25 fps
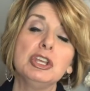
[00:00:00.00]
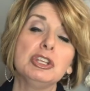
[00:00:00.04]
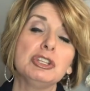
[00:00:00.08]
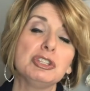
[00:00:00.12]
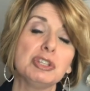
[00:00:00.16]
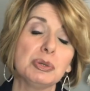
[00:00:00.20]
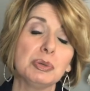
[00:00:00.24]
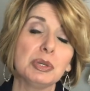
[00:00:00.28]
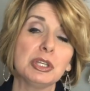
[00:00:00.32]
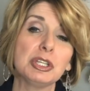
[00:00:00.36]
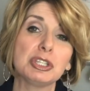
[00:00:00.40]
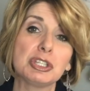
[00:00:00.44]

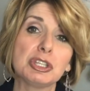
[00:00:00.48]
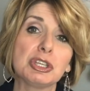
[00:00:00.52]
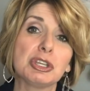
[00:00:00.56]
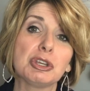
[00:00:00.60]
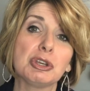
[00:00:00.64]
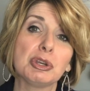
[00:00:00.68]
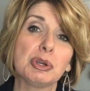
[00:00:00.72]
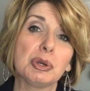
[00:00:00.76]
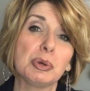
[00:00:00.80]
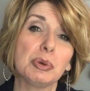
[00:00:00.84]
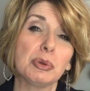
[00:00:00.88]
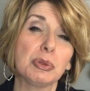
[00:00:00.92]
doing
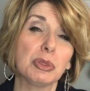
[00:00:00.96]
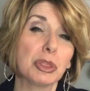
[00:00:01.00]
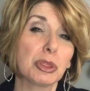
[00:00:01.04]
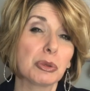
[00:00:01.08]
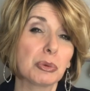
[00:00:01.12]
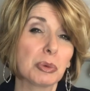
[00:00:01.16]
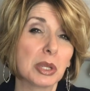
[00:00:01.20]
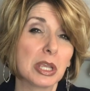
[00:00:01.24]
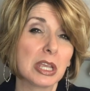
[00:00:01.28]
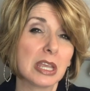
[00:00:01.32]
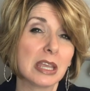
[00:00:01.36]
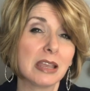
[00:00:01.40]
2,
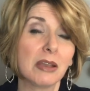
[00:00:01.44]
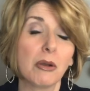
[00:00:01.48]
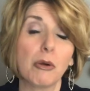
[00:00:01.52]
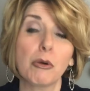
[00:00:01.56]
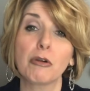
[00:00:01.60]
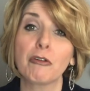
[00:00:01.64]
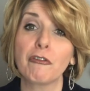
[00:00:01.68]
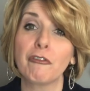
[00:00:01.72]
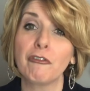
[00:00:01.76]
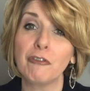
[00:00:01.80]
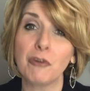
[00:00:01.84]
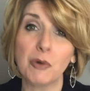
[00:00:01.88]
3,
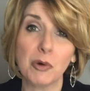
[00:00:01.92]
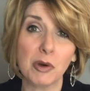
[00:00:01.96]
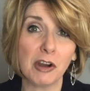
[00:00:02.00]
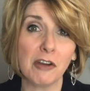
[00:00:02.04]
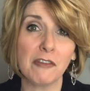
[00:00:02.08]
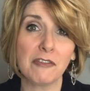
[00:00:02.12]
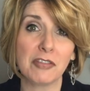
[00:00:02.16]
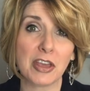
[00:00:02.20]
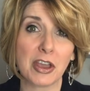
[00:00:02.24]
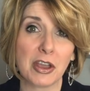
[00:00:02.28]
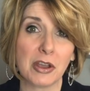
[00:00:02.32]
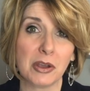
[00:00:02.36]
or 4
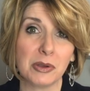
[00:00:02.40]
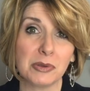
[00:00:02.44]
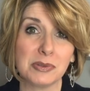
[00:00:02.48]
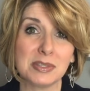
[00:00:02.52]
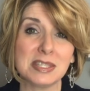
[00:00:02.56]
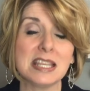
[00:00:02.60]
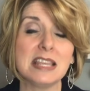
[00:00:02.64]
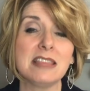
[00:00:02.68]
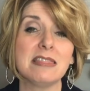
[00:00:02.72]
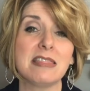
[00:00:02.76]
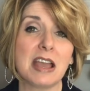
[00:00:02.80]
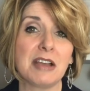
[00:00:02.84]
of
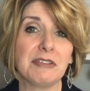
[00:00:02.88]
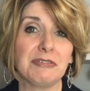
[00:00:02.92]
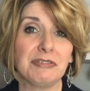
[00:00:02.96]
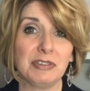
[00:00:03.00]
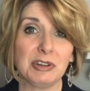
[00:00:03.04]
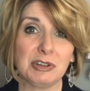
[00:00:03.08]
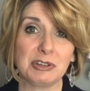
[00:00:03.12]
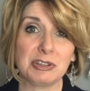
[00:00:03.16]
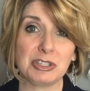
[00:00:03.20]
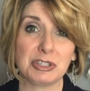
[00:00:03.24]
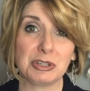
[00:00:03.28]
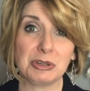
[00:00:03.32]
those in that
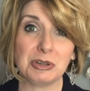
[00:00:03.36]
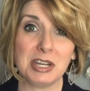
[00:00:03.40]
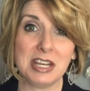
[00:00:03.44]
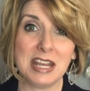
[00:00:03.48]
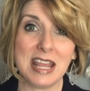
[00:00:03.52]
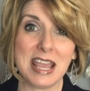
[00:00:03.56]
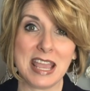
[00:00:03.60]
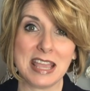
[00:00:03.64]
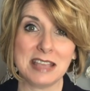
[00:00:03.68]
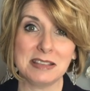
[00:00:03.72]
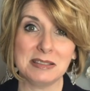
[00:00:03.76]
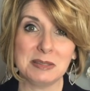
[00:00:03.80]
first 30
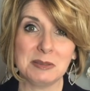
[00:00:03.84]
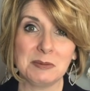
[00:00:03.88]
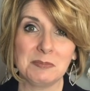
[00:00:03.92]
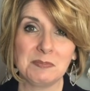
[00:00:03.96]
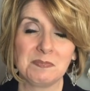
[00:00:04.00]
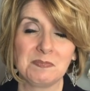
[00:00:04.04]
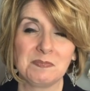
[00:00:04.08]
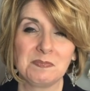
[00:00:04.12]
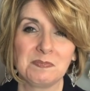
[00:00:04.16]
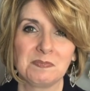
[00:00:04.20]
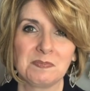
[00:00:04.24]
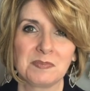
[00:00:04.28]
days.
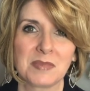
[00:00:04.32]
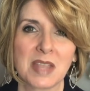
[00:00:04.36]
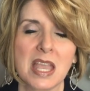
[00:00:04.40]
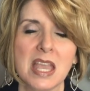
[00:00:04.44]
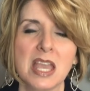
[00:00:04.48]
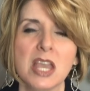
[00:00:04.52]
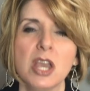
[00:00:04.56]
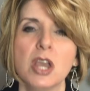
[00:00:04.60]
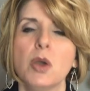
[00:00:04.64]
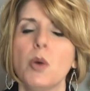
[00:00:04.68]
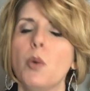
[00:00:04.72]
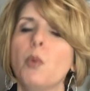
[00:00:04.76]

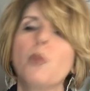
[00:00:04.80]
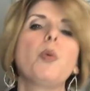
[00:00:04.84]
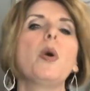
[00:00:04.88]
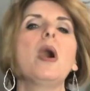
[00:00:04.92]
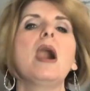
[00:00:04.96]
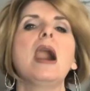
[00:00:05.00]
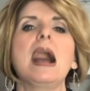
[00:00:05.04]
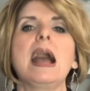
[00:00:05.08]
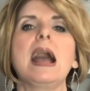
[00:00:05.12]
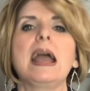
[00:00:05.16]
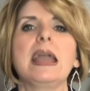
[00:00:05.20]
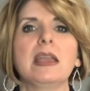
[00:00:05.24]

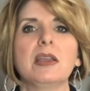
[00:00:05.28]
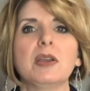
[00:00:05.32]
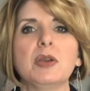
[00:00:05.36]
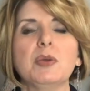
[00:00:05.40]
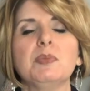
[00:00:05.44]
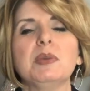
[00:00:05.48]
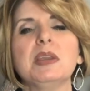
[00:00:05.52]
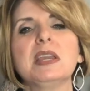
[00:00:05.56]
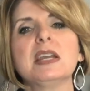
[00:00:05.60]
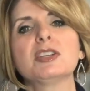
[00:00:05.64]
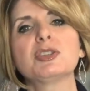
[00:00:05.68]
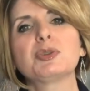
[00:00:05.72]
Why?
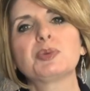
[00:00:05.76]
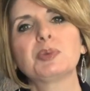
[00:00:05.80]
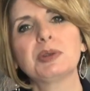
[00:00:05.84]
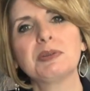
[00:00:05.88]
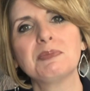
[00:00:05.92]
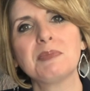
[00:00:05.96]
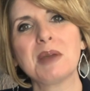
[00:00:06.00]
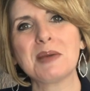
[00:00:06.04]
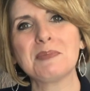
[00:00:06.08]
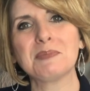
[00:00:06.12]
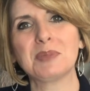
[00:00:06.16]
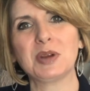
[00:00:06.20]
Because
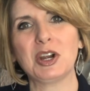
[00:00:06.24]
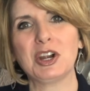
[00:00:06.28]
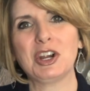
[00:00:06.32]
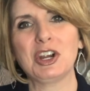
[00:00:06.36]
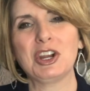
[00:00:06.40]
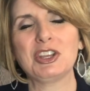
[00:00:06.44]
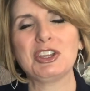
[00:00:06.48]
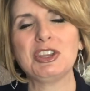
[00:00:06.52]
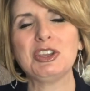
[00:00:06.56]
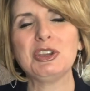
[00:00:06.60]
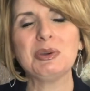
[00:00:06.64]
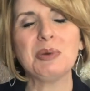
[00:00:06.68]
remember,
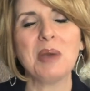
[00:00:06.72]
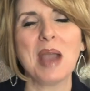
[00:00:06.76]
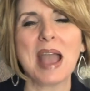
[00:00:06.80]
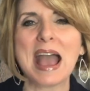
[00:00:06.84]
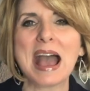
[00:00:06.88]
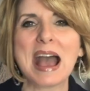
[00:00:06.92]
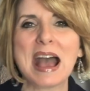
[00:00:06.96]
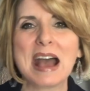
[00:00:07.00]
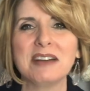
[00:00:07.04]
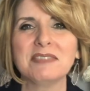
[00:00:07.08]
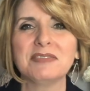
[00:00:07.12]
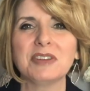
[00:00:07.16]
you
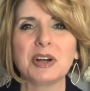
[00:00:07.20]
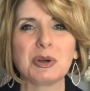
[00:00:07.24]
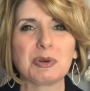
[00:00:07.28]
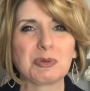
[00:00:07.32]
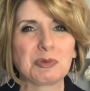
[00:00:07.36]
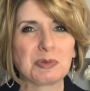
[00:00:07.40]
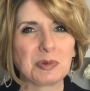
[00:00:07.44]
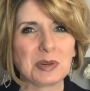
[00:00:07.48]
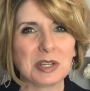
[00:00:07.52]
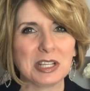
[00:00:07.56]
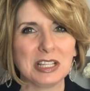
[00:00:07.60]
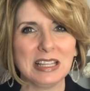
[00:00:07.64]
have a
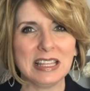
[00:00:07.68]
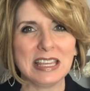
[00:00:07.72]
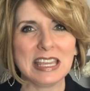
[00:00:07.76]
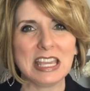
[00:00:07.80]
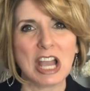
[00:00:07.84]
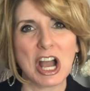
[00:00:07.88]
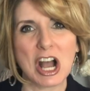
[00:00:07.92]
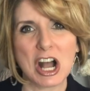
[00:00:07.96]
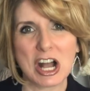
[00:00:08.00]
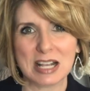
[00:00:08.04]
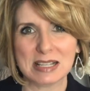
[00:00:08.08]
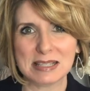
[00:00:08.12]

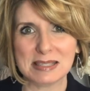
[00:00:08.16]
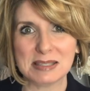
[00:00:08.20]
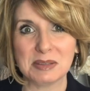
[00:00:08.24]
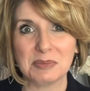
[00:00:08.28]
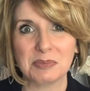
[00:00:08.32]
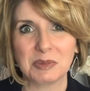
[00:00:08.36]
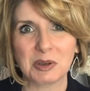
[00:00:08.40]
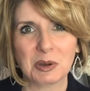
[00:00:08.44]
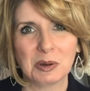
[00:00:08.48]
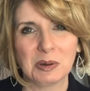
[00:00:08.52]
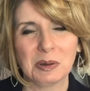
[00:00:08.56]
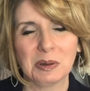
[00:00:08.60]
really
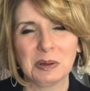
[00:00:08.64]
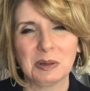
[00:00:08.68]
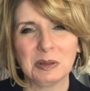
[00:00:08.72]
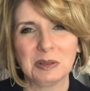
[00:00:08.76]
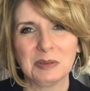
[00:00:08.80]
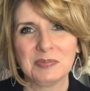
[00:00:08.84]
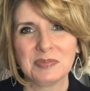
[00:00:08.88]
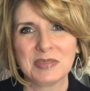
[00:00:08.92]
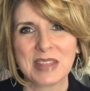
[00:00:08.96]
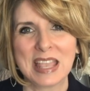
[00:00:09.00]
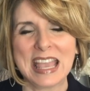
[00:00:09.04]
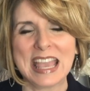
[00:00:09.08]
awesome
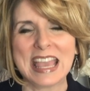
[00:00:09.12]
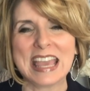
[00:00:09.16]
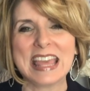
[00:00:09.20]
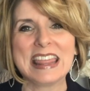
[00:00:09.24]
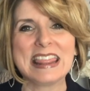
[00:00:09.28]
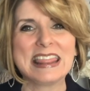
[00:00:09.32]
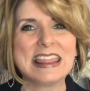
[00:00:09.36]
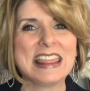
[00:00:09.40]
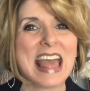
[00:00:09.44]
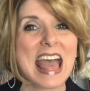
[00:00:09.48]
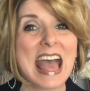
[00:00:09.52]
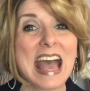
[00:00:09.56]
goal,
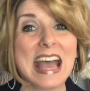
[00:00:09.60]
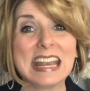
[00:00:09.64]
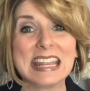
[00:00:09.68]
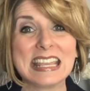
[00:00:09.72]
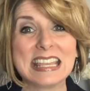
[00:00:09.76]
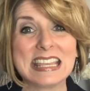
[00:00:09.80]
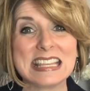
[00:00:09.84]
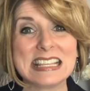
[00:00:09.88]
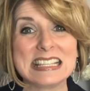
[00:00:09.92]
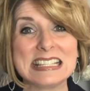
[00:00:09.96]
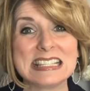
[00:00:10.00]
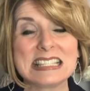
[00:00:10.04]
and that
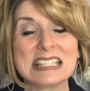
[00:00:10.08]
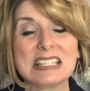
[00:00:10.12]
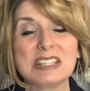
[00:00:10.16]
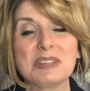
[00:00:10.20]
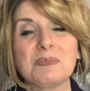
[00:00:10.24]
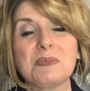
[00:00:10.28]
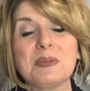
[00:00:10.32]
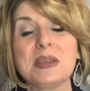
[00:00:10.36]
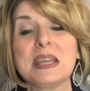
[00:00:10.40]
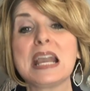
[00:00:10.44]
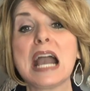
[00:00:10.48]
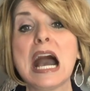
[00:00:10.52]
is to
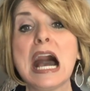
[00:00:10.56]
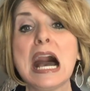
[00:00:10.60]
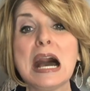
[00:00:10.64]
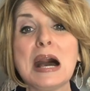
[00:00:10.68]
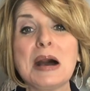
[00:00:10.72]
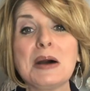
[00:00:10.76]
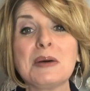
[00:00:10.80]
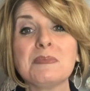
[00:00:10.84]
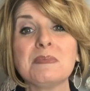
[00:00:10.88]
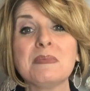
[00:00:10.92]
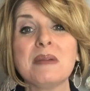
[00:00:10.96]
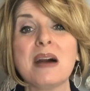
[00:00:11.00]

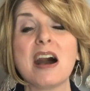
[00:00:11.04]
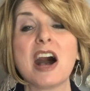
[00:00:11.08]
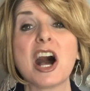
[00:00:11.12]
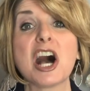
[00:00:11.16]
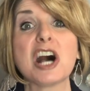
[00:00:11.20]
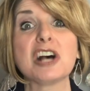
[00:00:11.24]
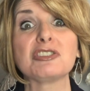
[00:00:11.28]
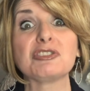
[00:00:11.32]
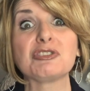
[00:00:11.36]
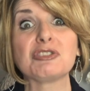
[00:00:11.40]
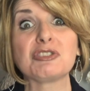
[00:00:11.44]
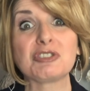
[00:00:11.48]
become
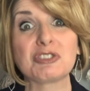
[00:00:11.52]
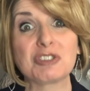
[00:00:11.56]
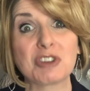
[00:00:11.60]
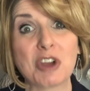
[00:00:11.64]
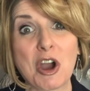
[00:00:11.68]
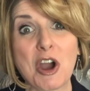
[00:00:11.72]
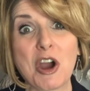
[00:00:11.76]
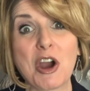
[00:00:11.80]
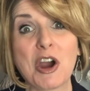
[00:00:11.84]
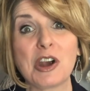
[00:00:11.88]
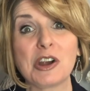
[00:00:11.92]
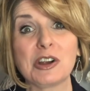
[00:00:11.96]
a
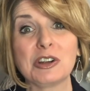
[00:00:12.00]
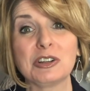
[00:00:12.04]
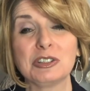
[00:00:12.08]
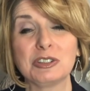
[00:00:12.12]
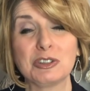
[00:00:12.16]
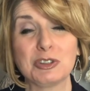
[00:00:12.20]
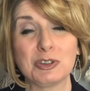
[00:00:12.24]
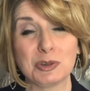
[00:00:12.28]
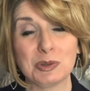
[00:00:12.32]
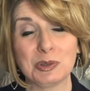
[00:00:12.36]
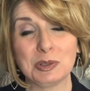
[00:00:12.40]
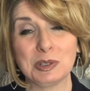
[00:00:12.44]
star
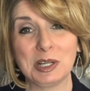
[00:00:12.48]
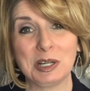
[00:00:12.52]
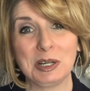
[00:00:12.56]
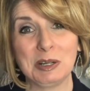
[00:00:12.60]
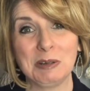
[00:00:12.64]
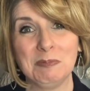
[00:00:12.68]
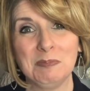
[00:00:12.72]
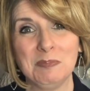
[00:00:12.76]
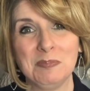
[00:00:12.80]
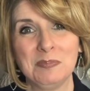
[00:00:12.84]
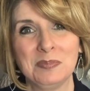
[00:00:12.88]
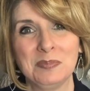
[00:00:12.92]
jeweler.